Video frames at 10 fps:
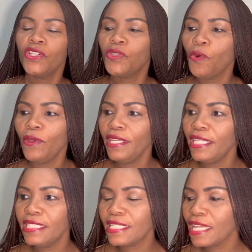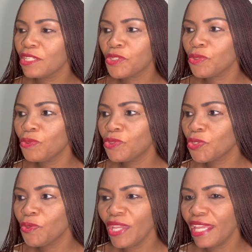Do we need her to
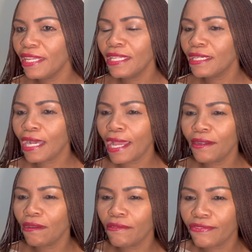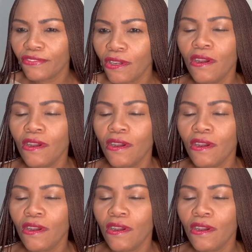do any kind of